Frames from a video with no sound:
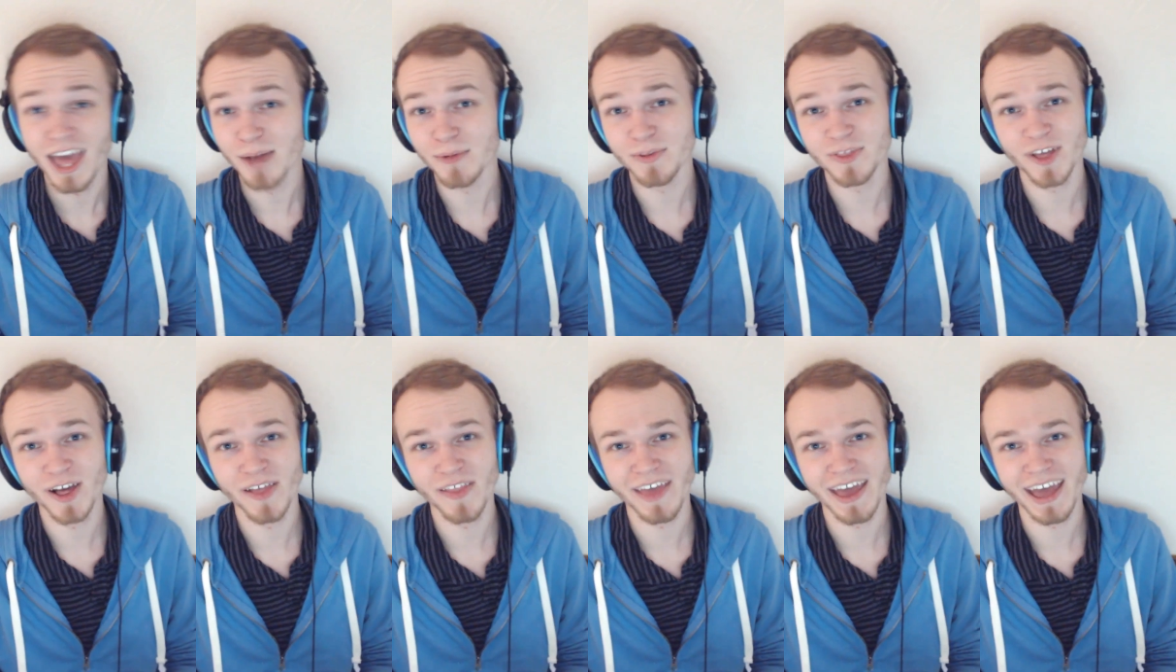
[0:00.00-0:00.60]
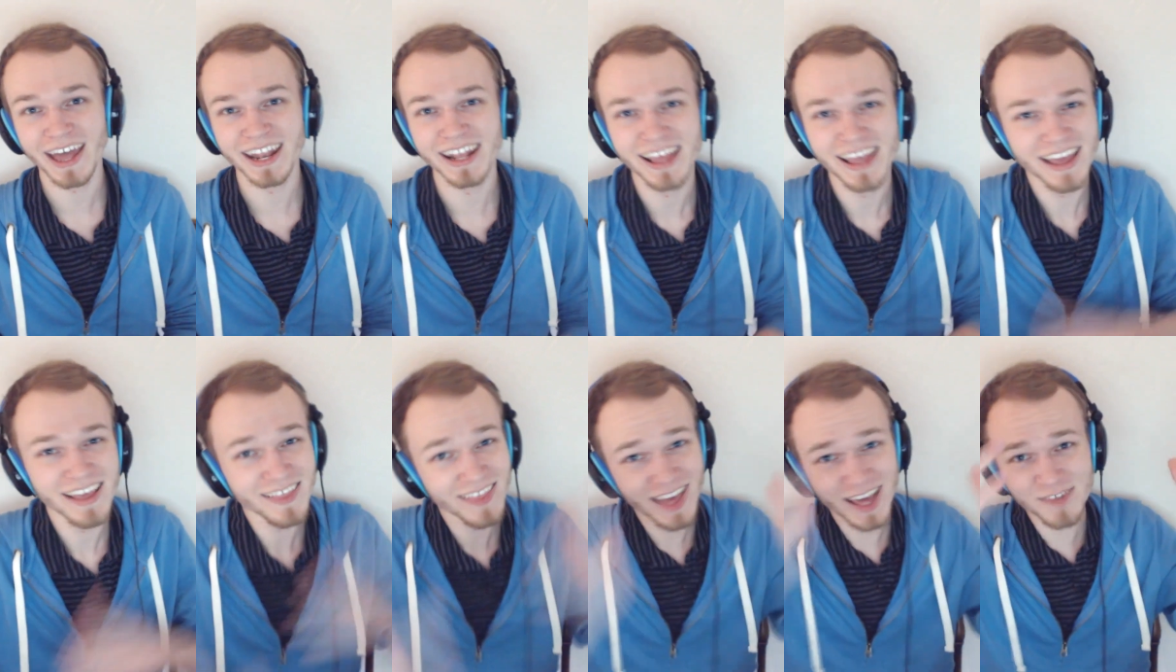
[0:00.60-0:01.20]
And with all that,
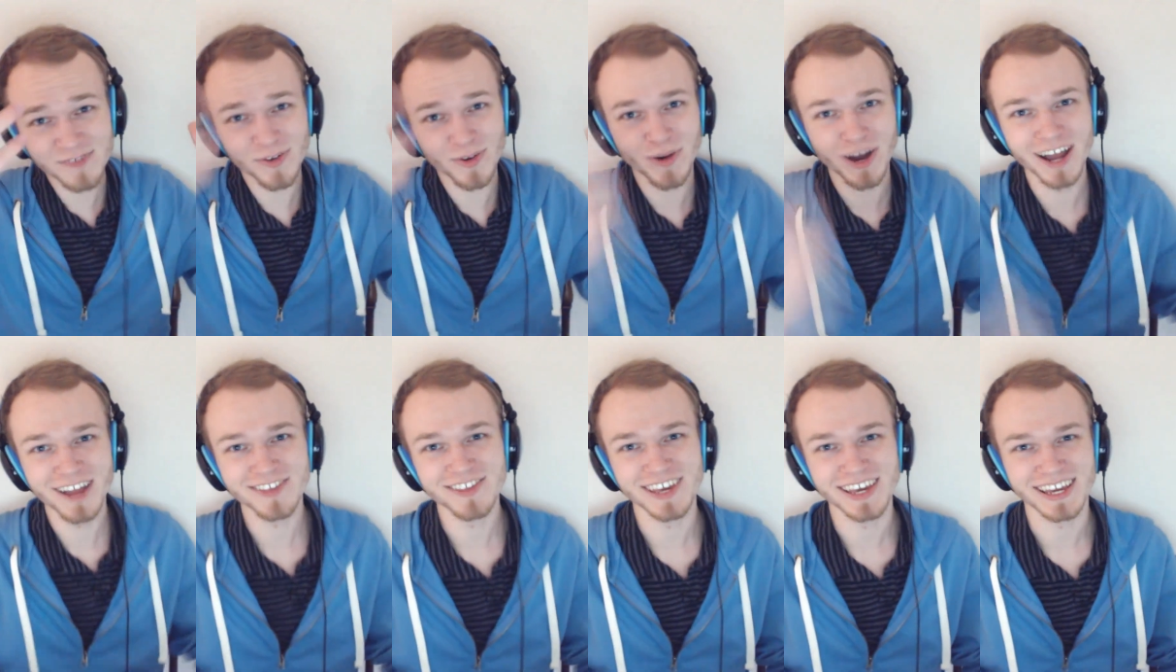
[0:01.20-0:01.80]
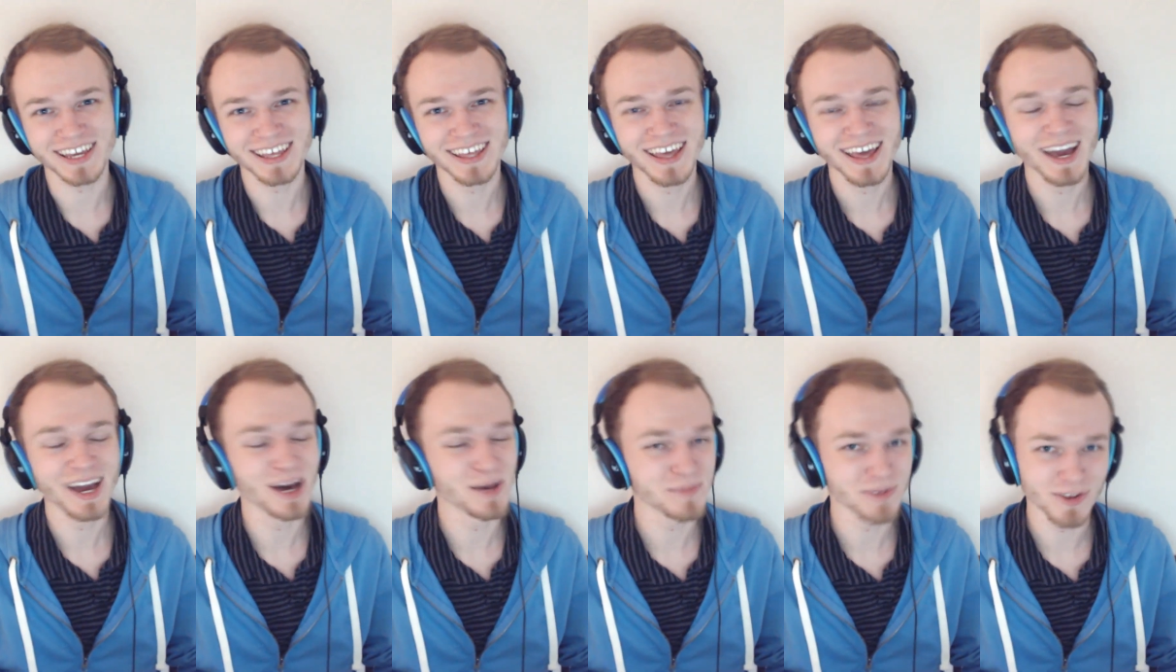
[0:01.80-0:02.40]
thanks for watching.
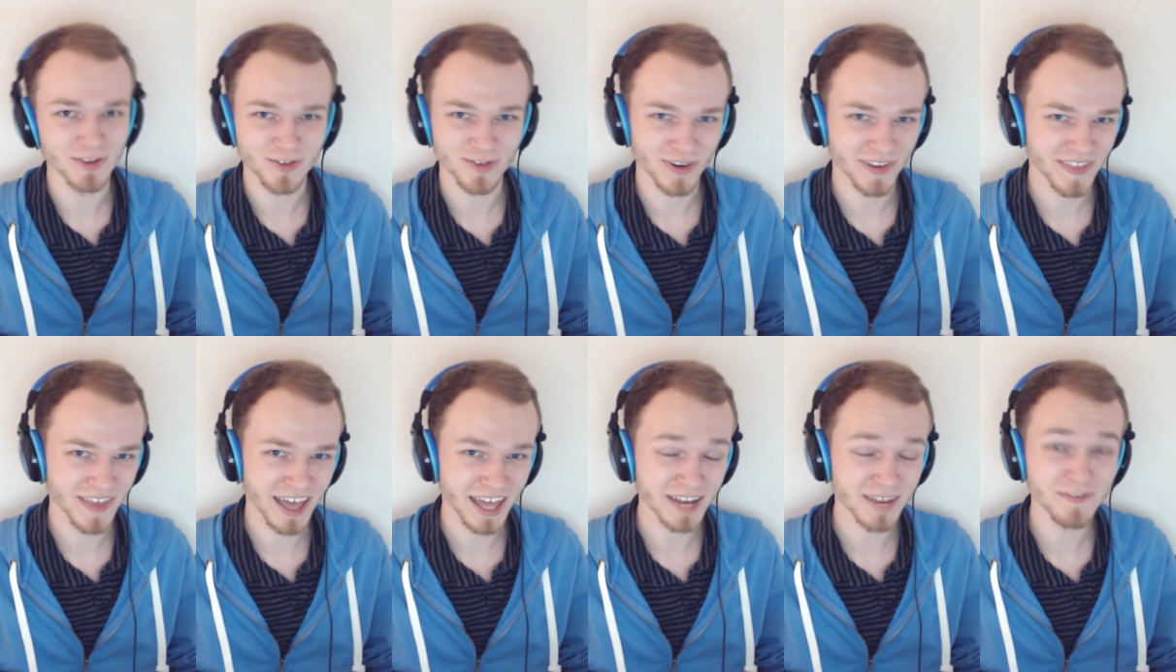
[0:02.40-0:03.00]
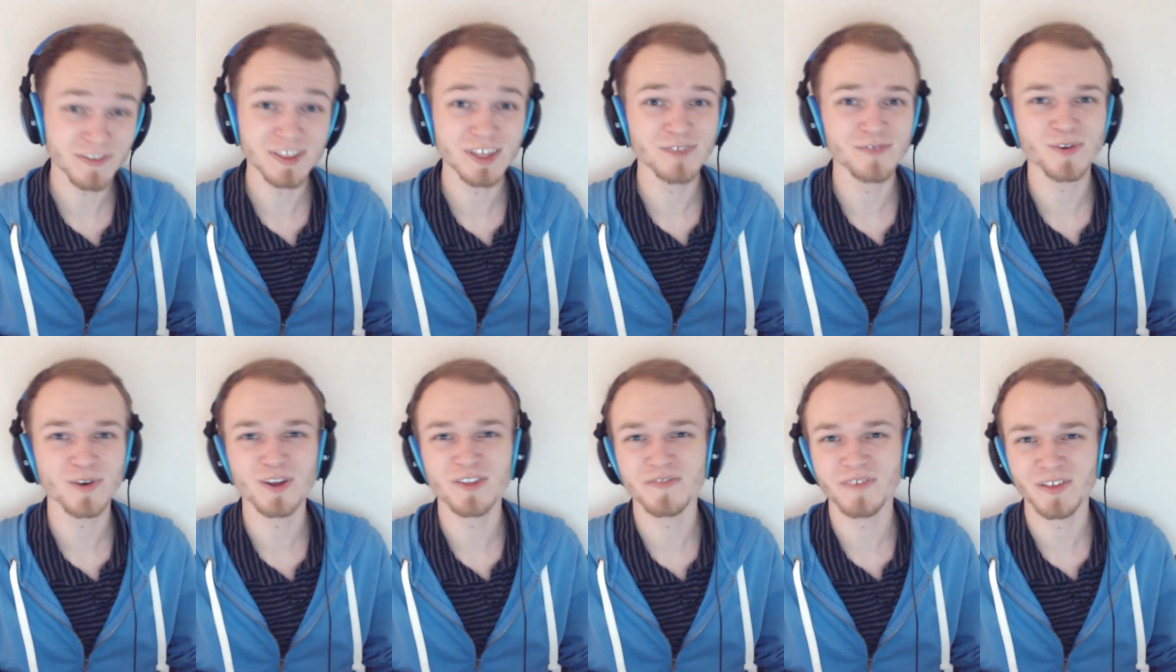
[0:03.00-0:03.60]
I hope you enjoyed that, and if you did, of
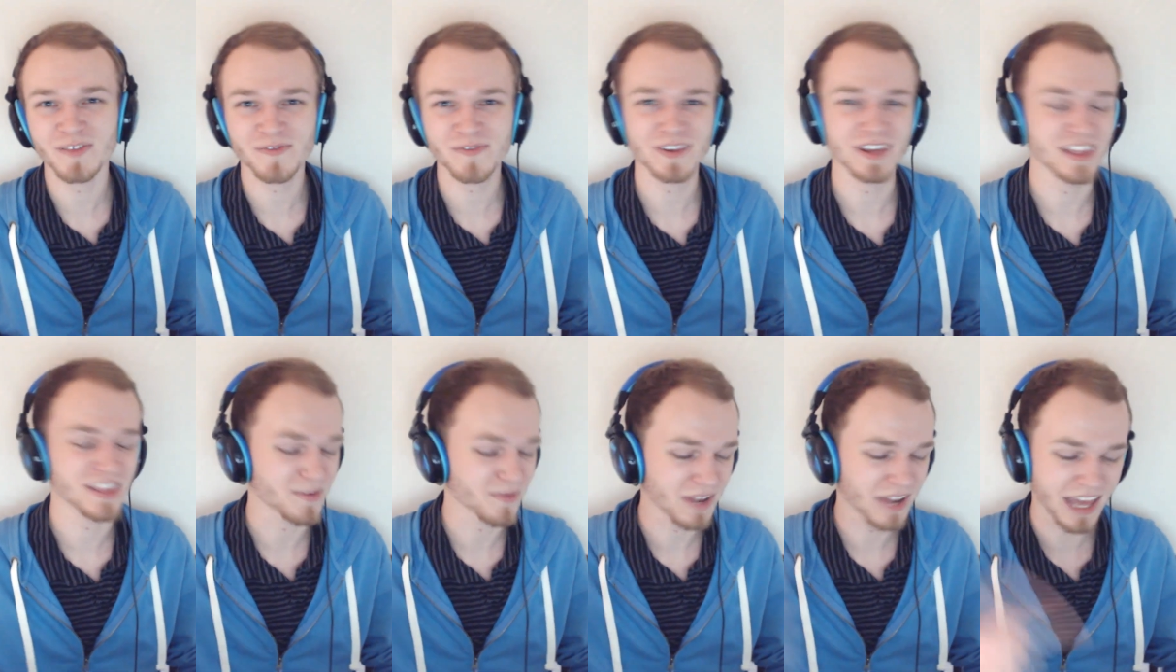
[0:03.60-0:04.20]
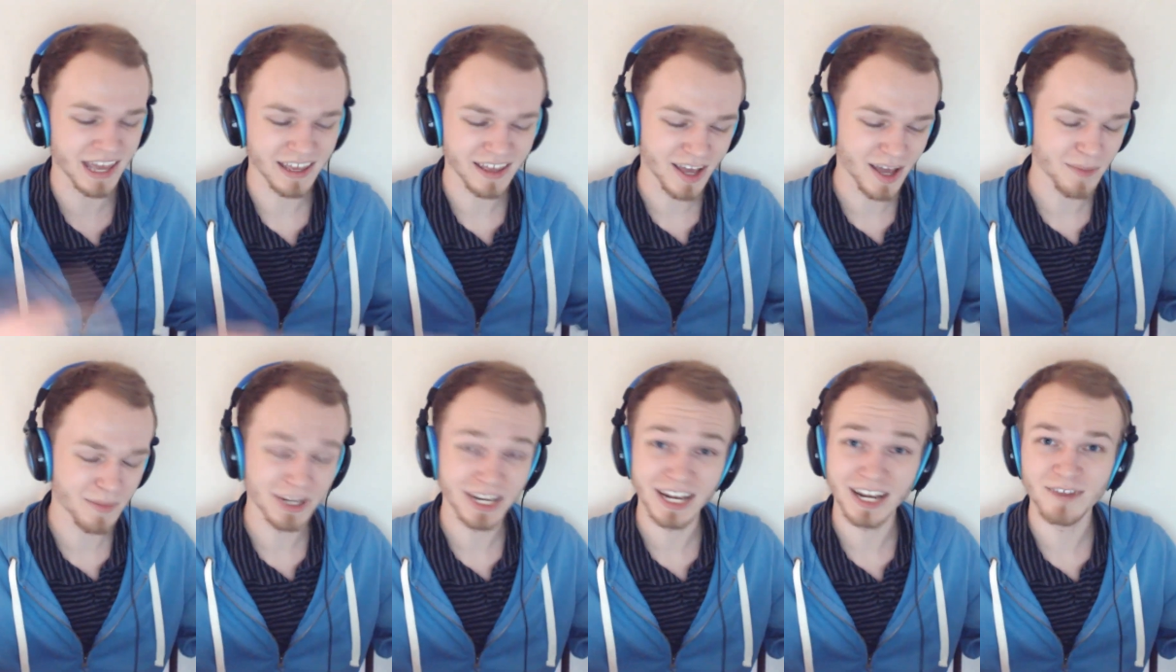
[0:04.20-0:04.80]
course, feel free to have a like,
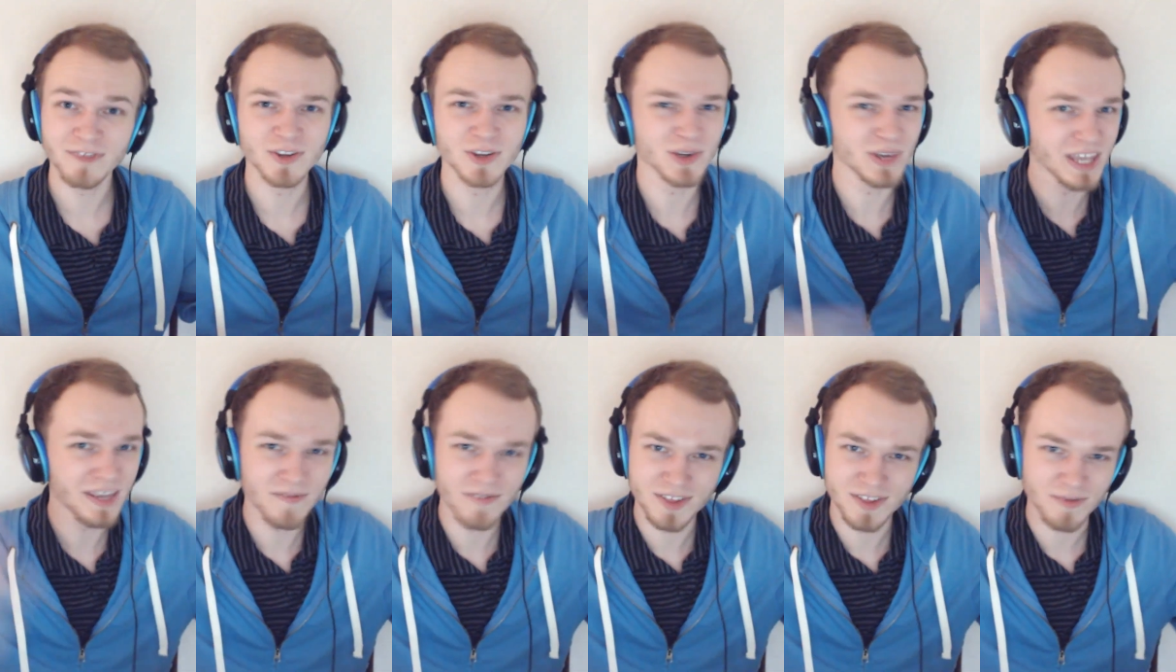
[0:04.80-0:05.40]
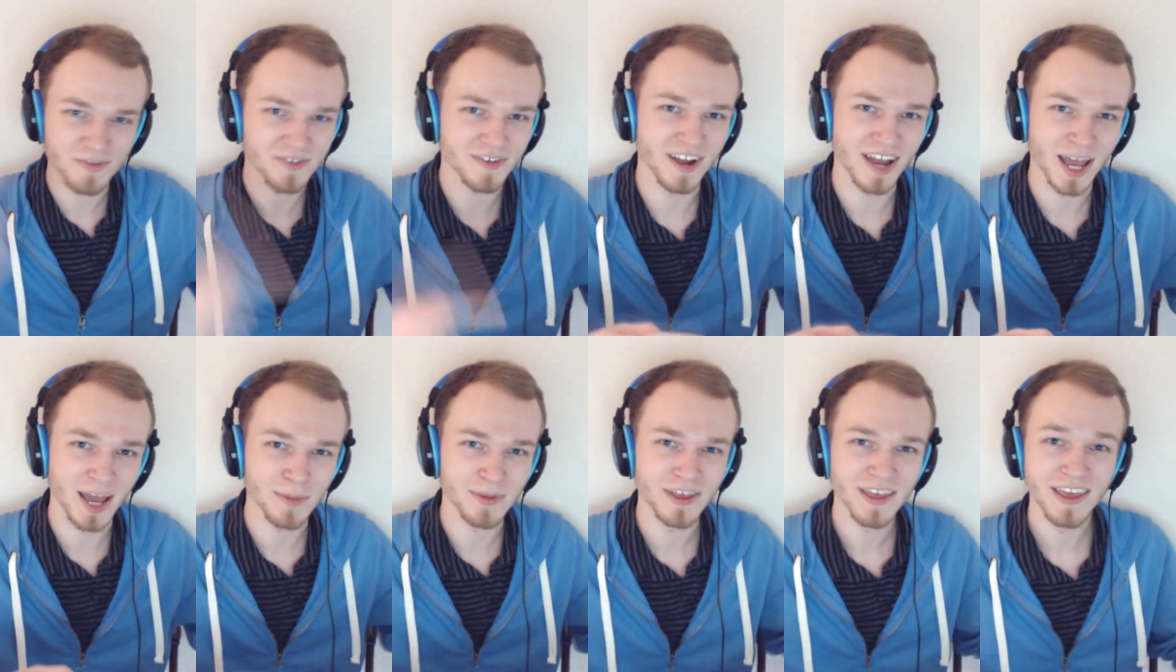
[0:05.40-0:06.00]
comment, and if you're new, even
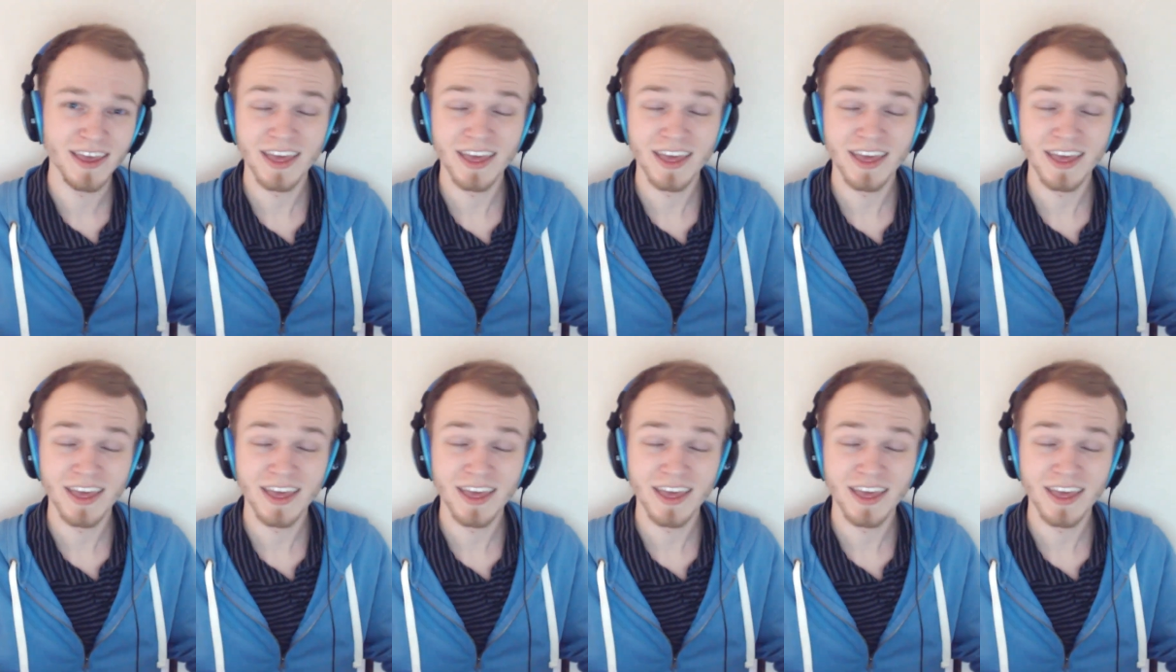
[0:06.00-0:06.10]
subscribe.